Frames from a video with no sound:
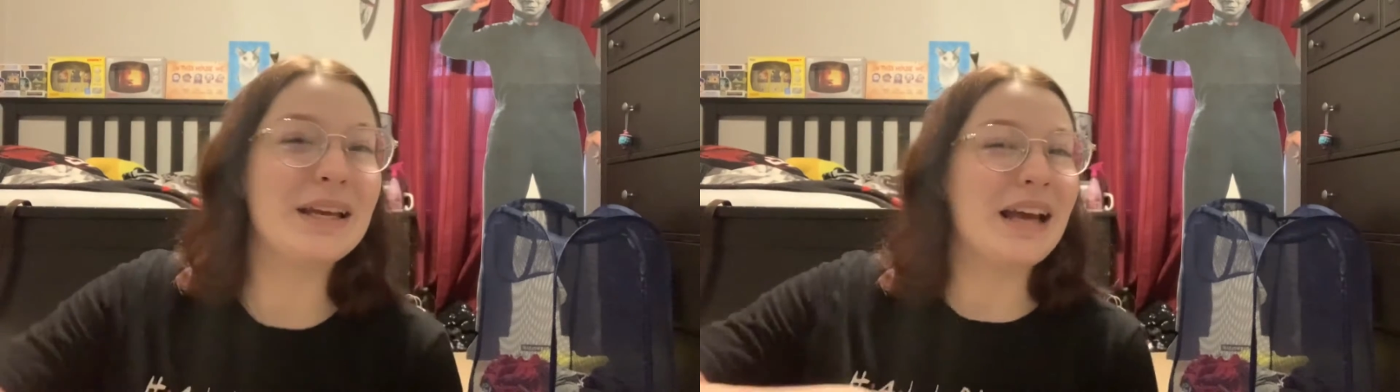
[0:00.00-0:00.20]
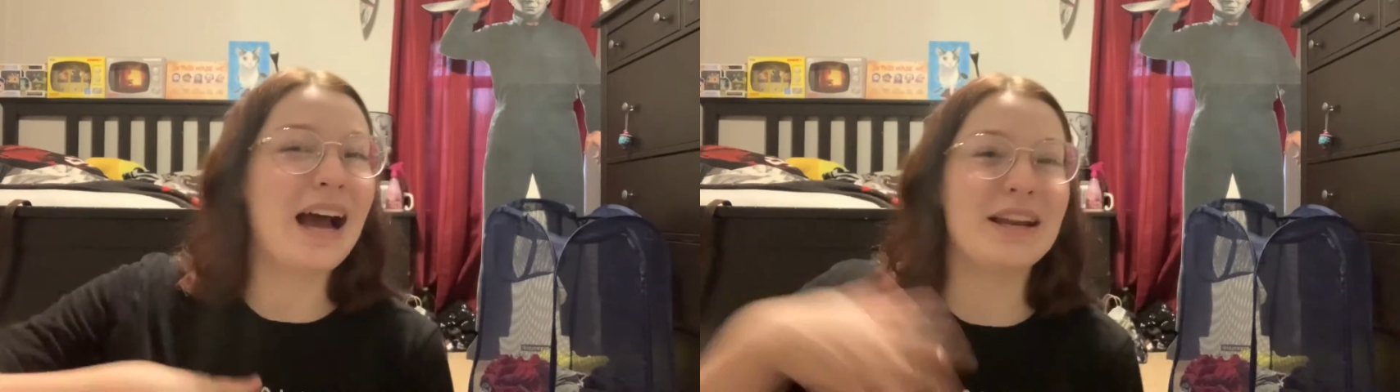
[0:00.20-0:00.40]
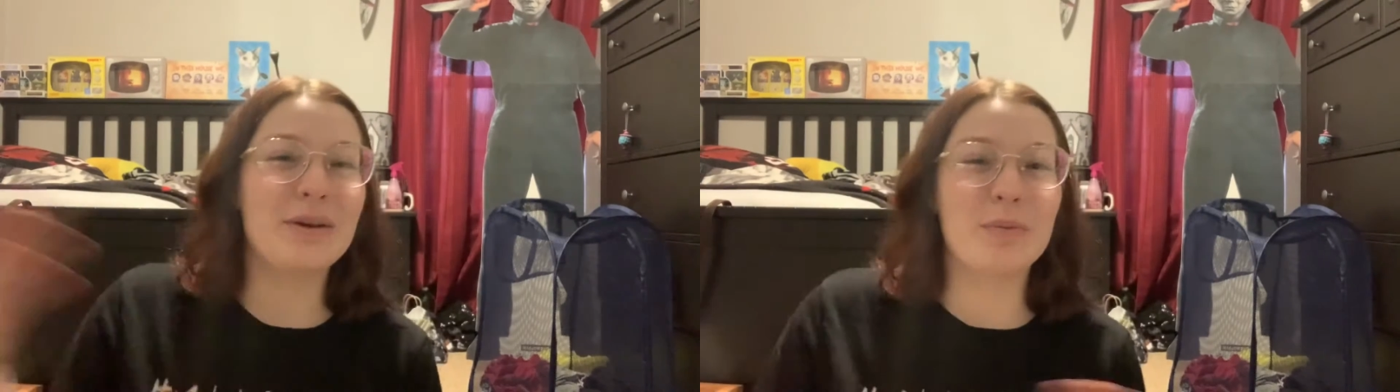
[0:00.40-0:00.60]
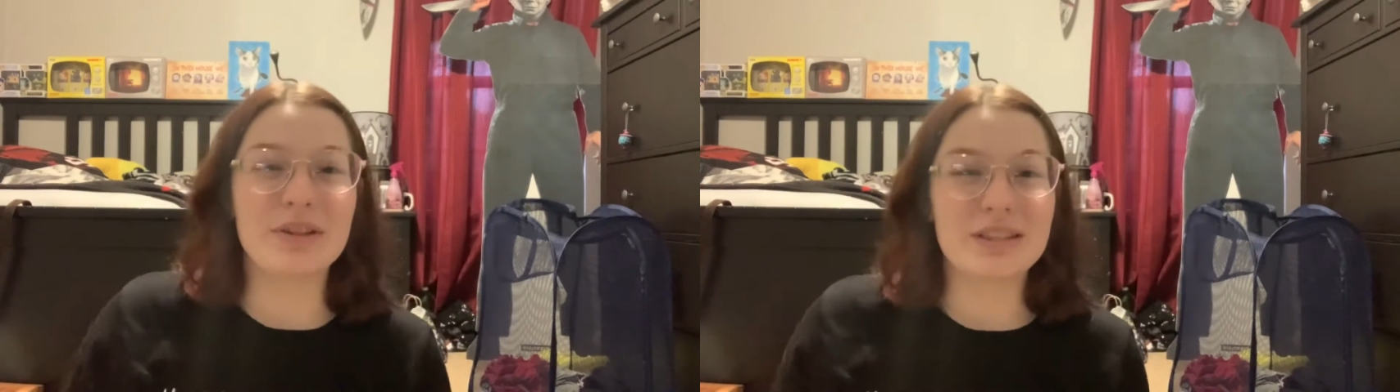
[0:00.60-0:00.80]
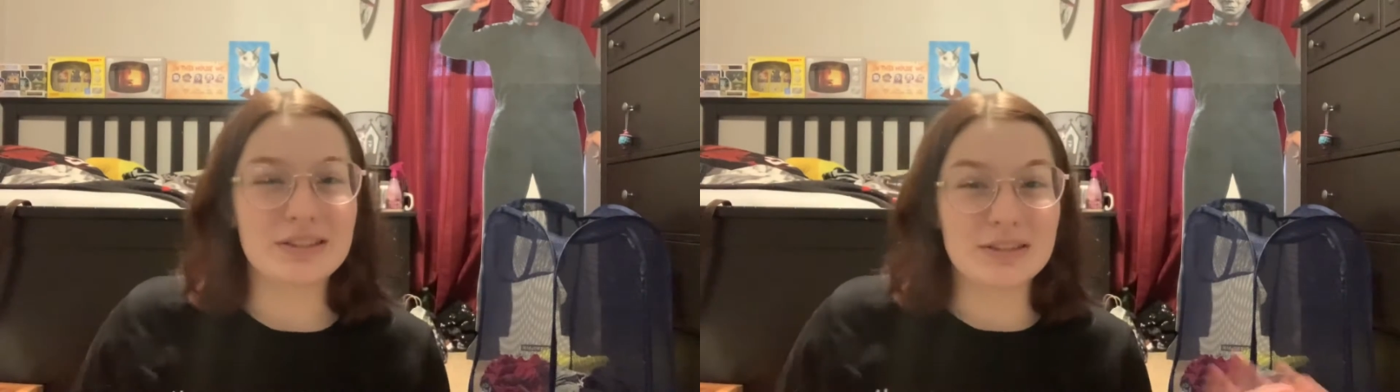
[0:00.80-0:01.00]
I didn't
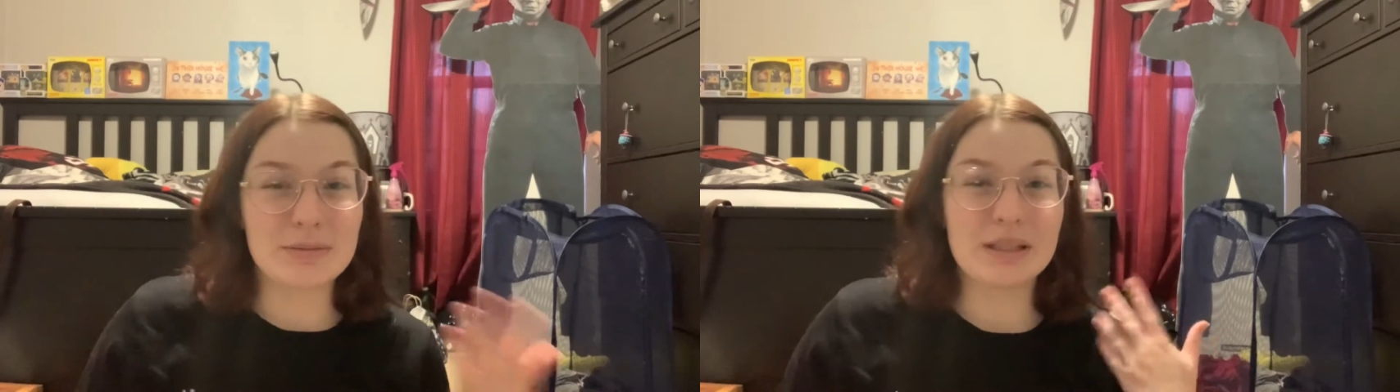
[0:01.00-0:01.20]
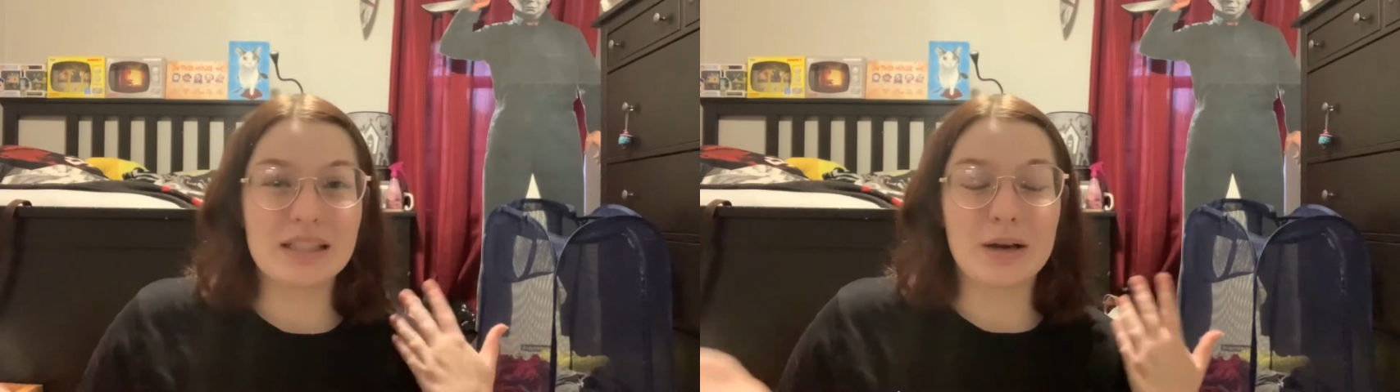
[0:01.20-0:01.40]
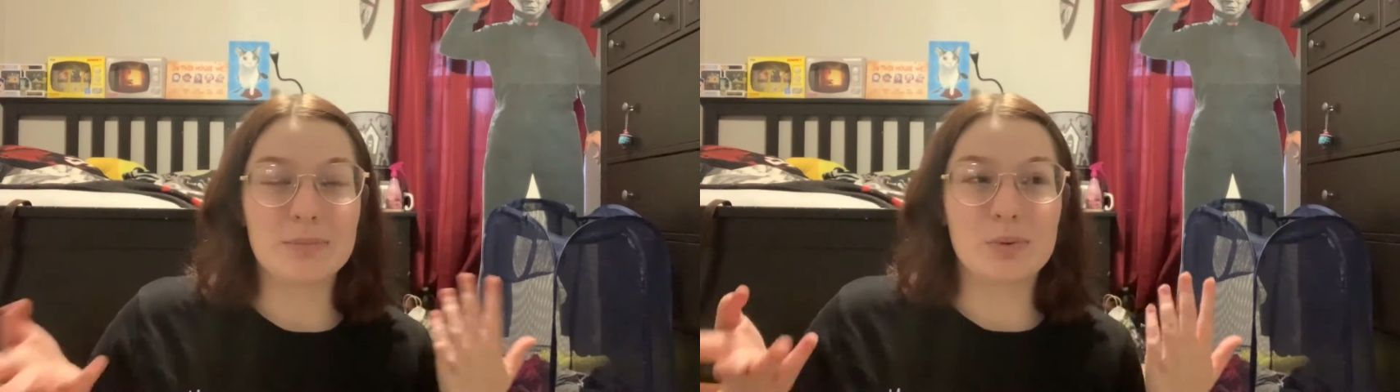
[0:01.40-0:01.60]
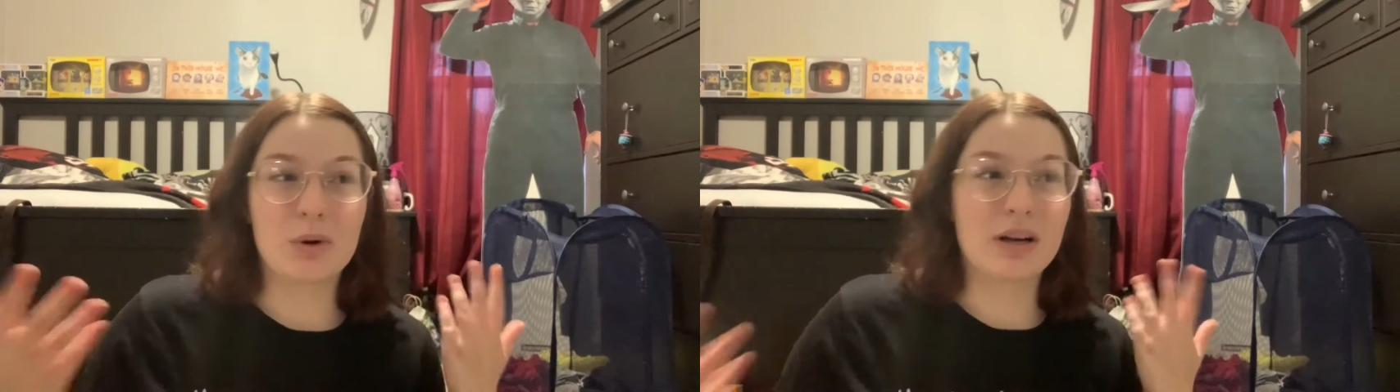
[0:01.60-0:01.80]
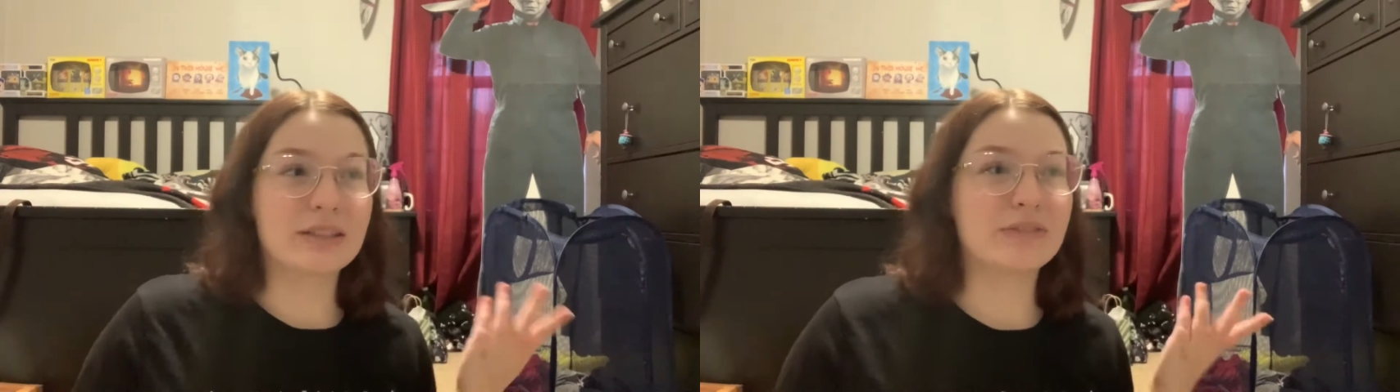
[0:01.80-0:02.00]
want this to be a
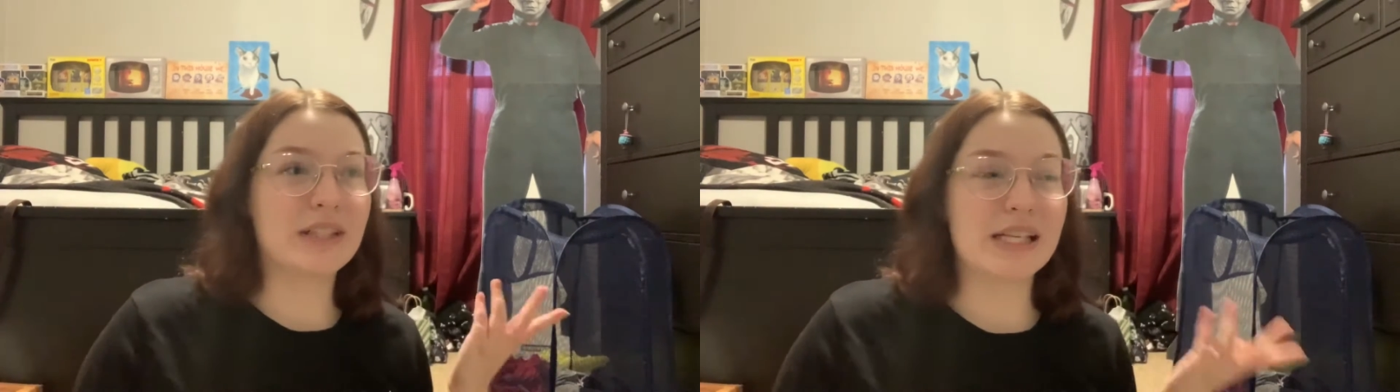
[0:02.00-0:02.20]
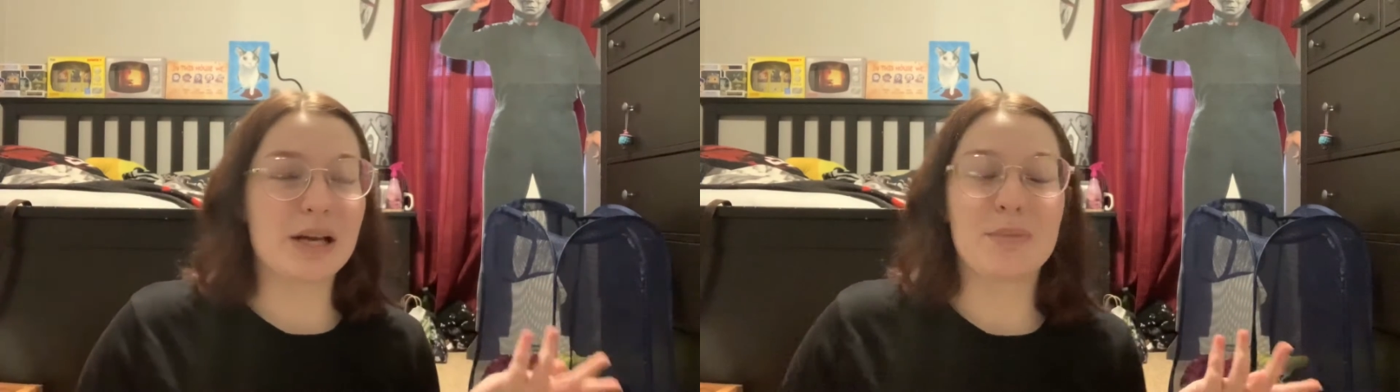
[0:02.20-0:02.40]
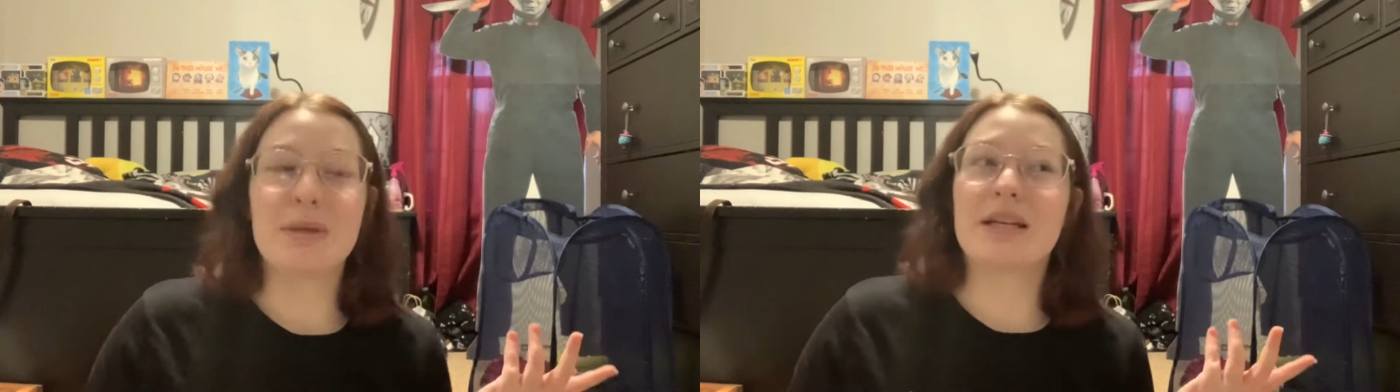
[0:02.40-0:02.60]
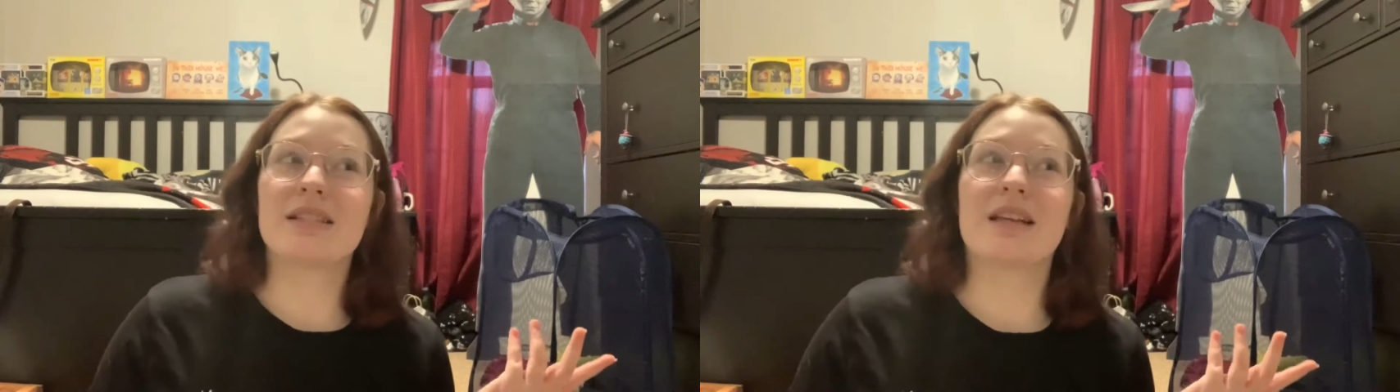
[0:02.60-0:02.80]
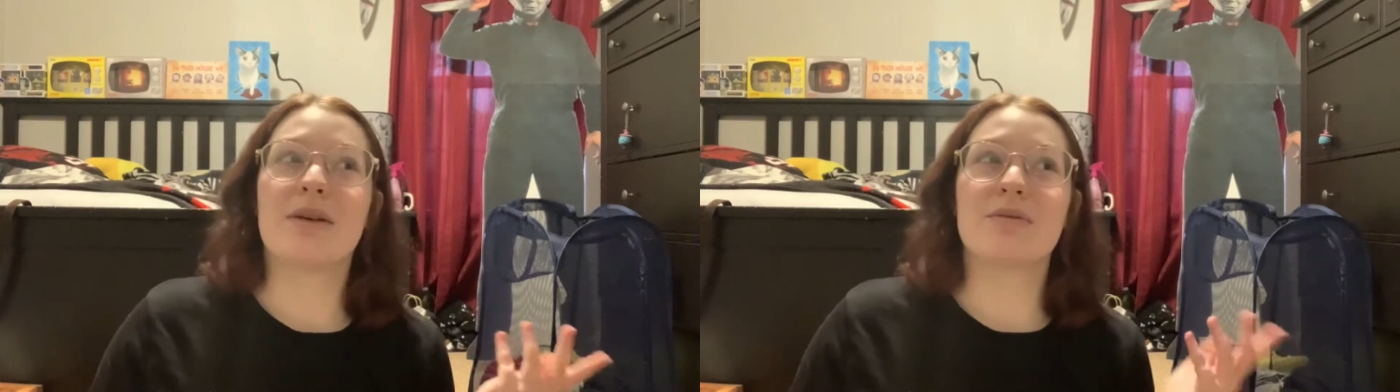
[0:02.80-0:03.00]
boring video because
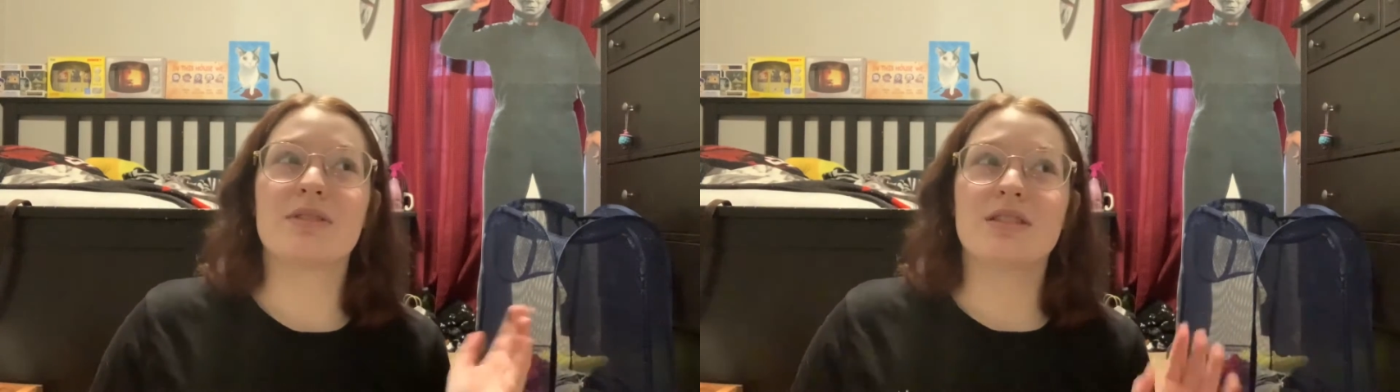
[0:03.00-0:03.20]
I was